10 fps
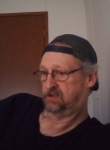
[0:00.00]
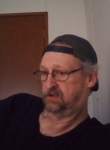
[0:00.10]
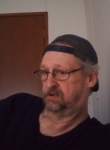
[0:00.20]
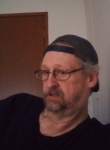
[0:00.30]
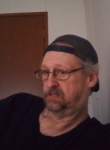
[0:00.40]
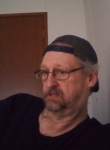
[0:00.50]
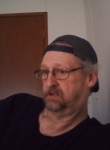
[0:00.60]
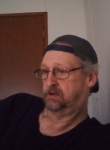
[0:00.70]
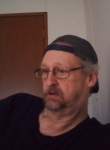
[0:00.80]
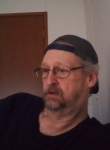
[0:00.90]
Little
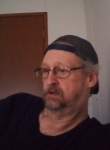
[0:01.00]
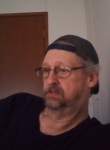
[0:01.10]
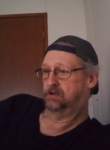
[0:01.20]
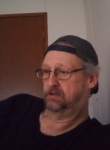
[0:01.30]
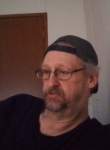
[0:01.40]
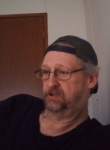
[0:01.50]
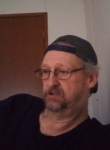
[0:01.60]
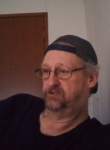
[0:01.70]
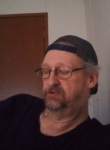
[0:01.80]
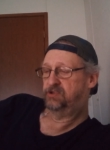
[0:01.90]
things you can do,
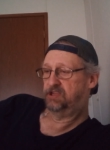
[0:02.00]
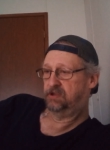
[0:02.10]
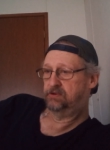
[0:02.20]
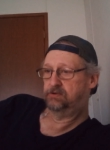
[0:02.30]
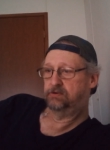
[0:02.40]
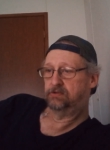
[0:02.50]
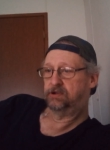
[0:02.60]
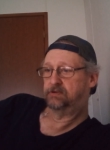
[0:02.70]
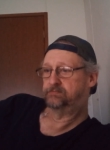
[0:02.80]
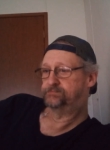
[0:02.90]
like
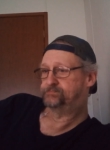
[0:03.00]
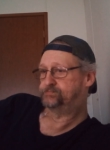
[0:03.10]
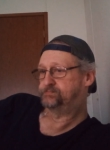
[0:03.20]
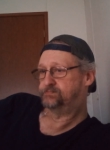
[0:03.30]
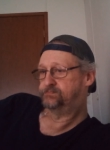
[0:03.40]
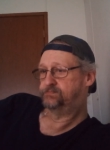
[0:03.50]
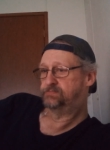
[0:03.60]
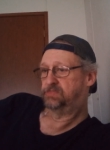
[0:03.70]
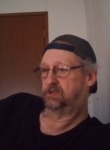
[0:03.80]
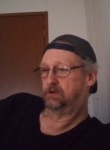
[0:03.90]
walk from
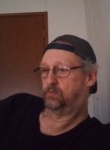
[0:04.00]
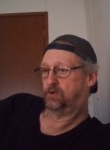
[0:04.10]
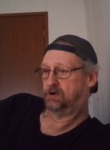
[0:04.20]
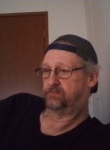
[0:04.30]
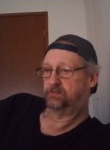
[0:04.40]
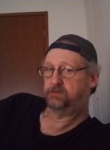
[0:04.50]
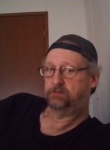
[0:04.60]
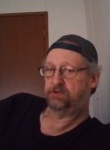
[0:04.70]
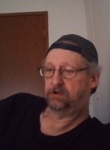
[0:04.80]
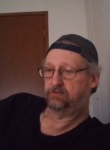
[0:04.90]
your bedroom
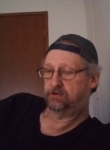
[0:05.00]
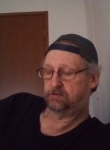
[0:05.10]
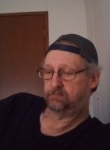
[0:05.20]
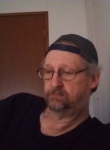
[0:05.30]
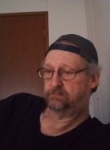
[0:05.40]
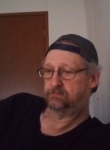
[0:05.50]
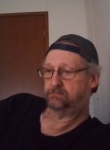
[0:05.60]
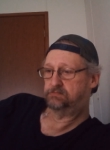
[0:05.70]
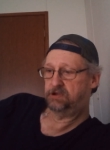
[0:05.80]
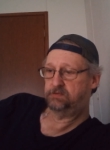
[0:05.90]
maybe to the
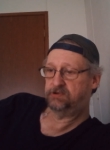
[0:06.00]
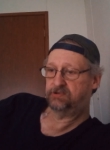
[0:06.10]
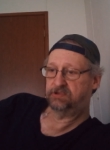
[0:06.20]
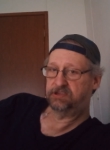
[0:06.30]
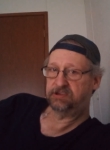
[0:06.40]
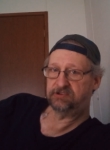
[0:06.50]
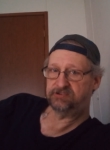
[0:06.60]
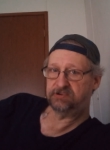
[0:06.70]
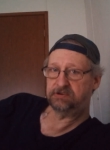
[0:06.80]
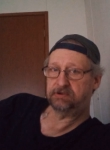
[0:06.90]
kitchen and then
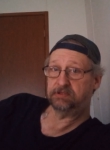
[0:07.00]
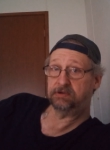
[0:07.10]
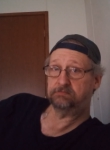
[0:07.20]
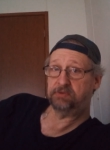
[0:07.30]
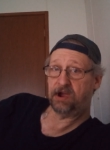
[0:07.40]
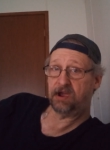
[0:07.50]
back again,